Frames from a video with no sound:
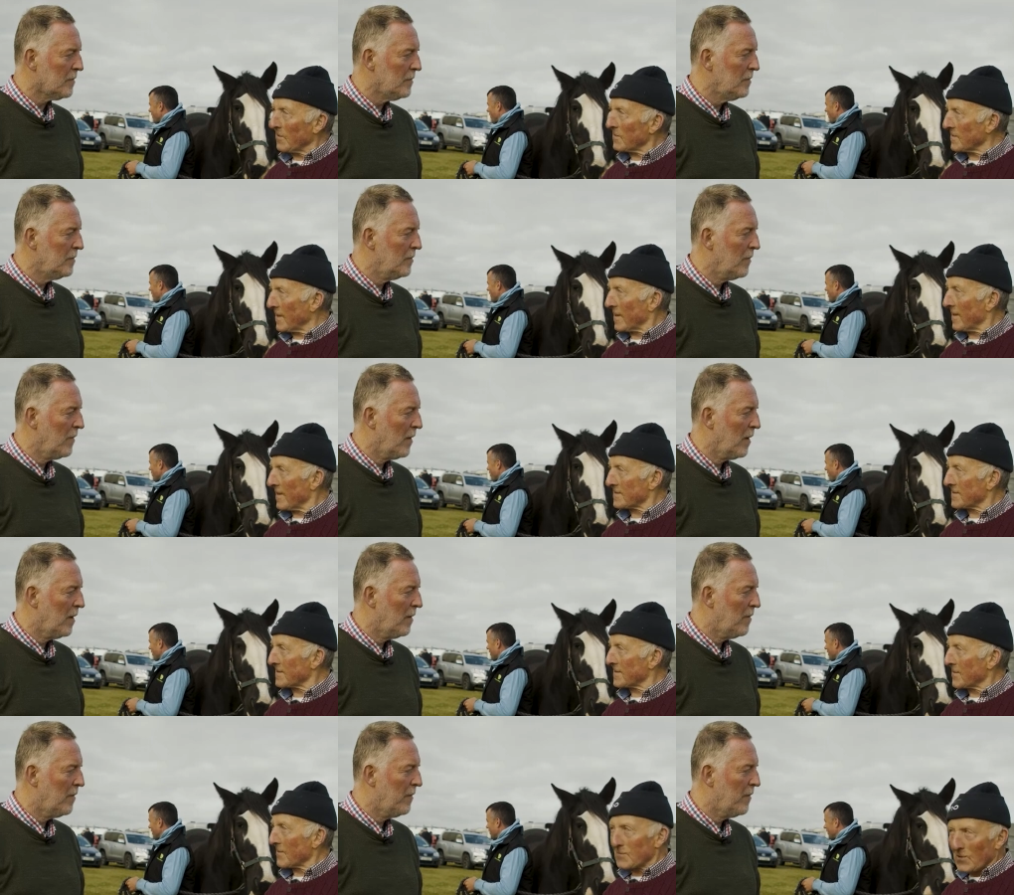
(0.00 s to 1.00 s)
Speaker 1: day, it was all horses,
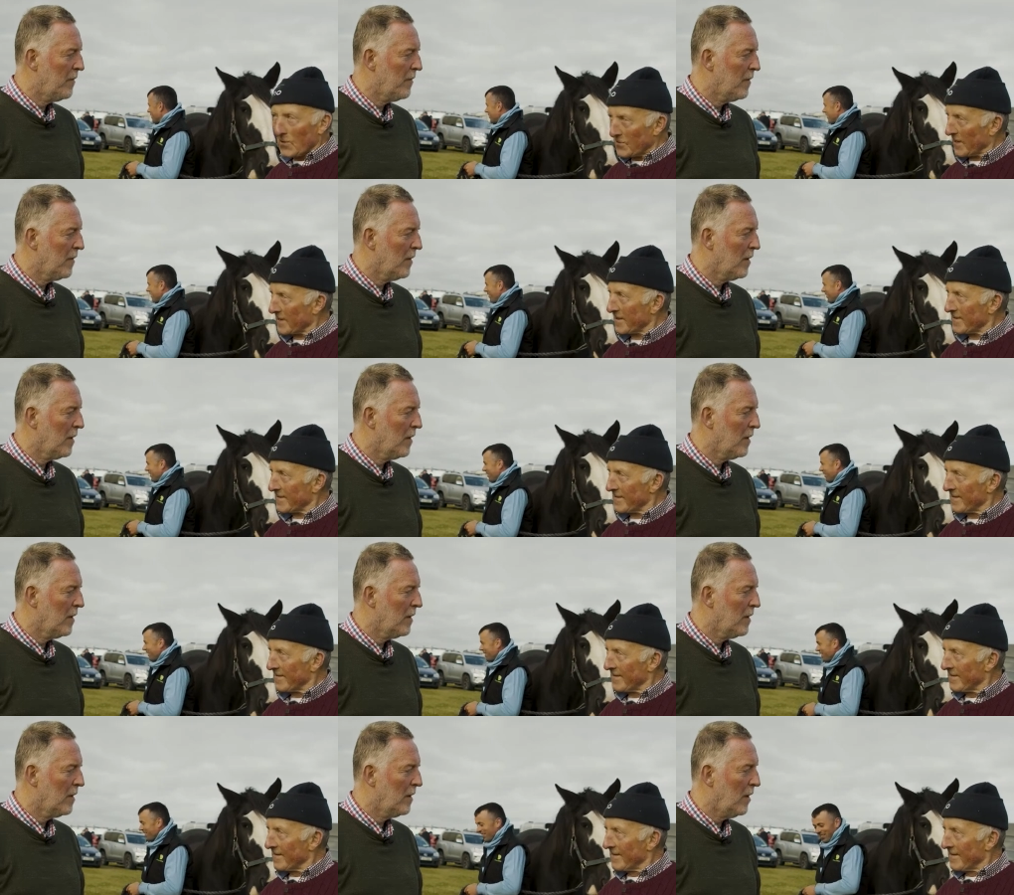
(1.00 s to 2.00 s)
there was no tractor.
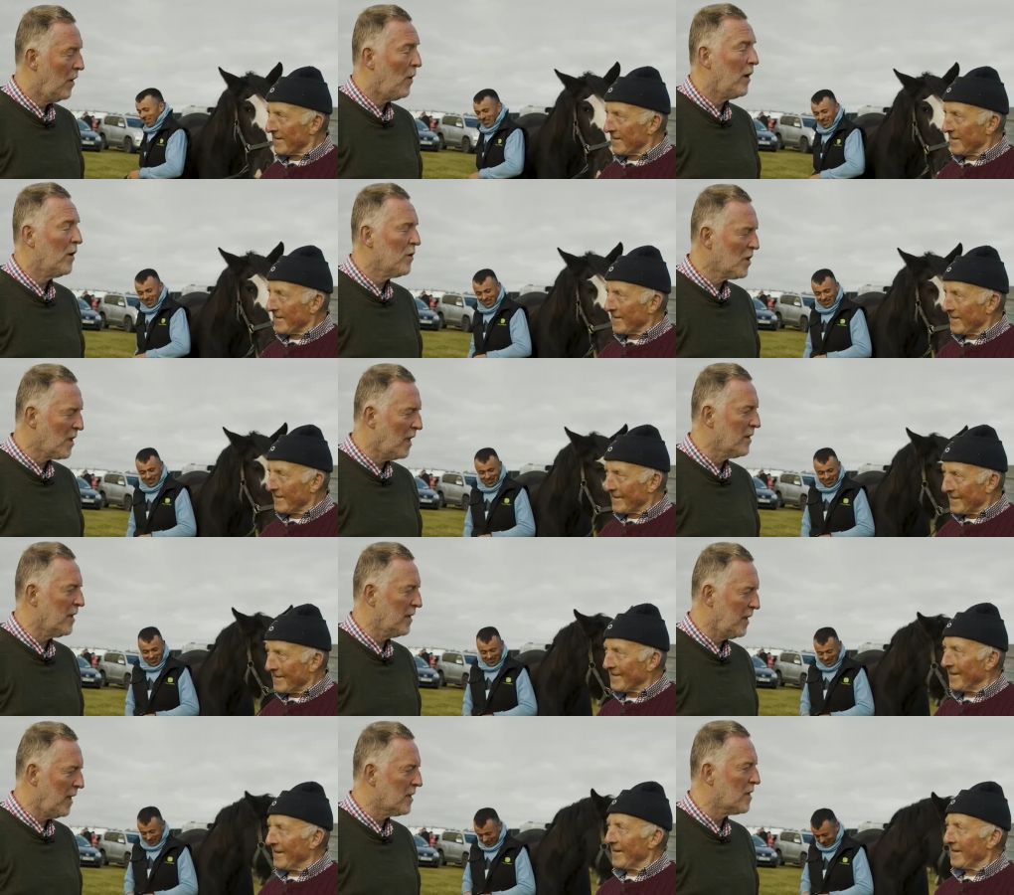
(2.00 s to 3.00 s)
Speaker 2: Oh, I understand
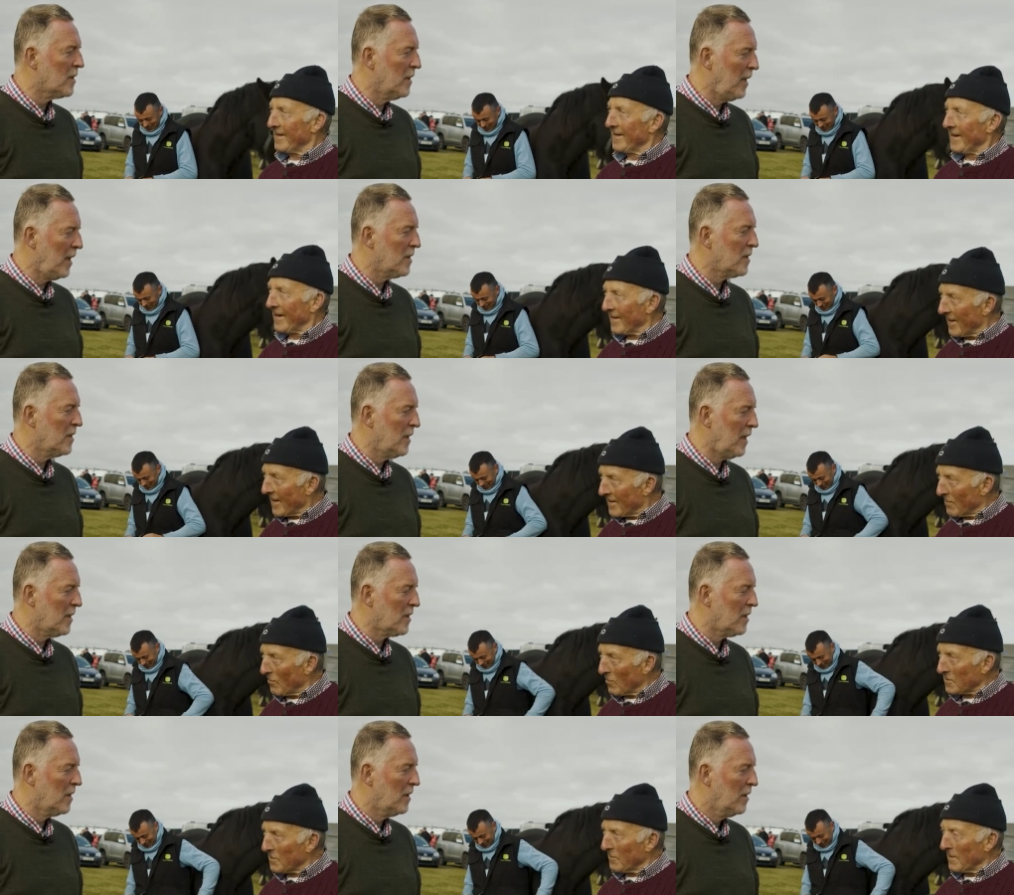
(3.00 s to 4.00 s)
that, yeah. Yes. And
Speaker 1: yes, they
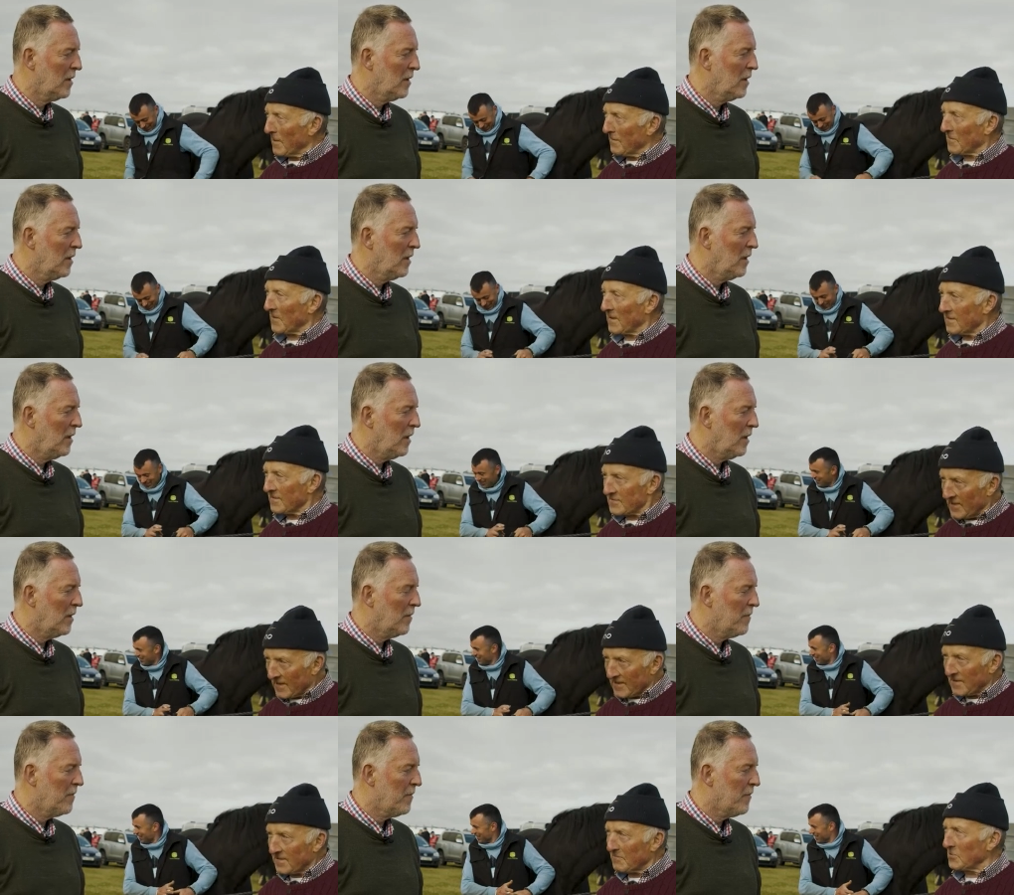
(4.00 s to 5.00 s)
worked their way up then,
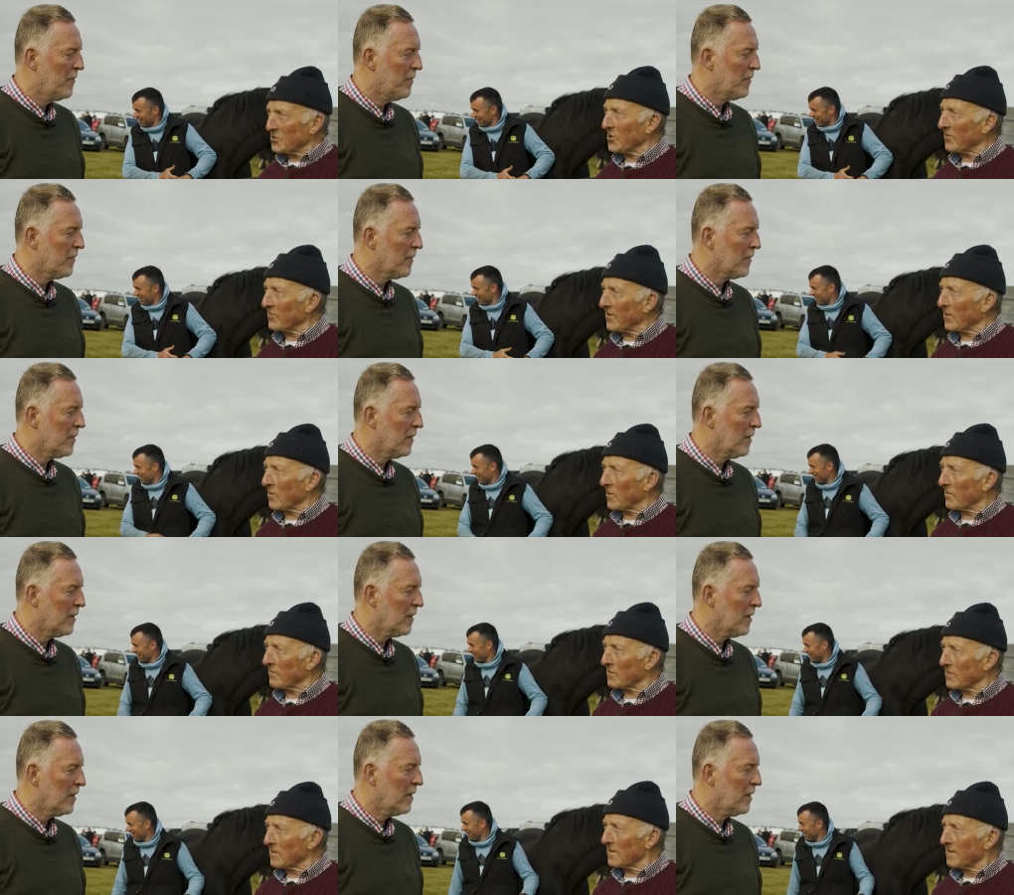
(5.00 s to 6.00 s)
tractor machinery over
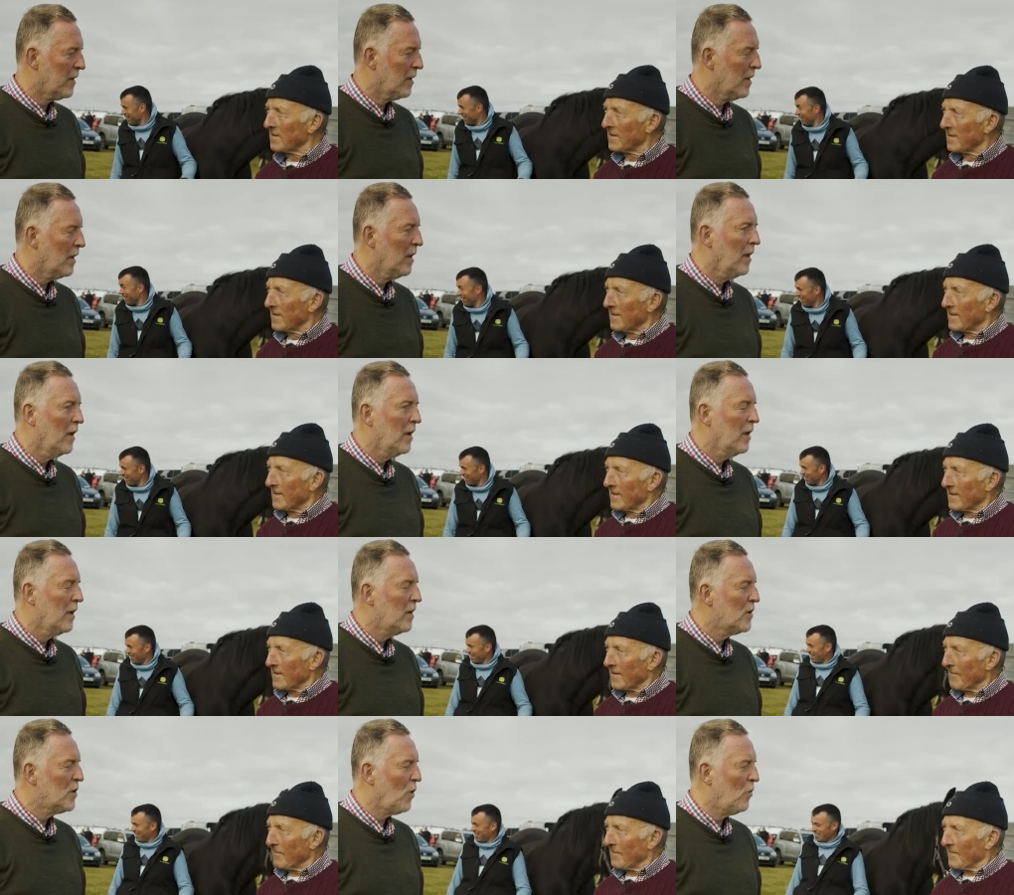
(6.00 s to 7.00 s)

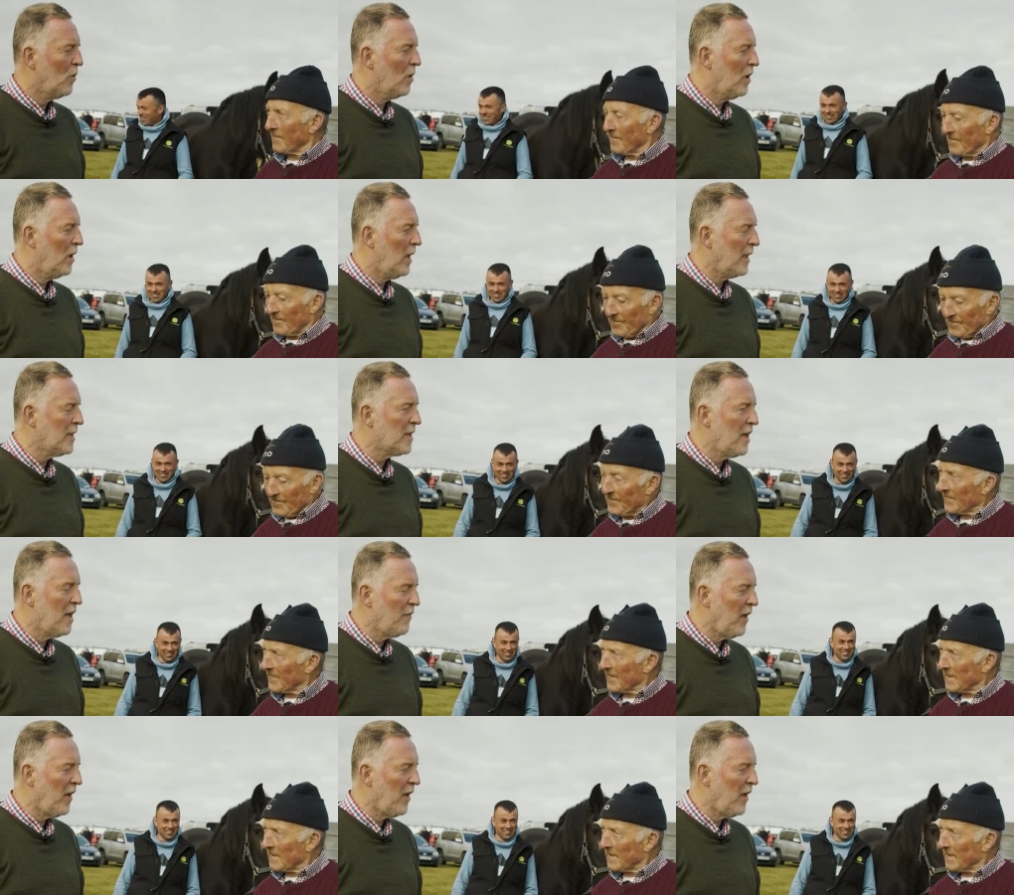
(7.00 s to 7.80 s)
the... So
Speaker 2: it's the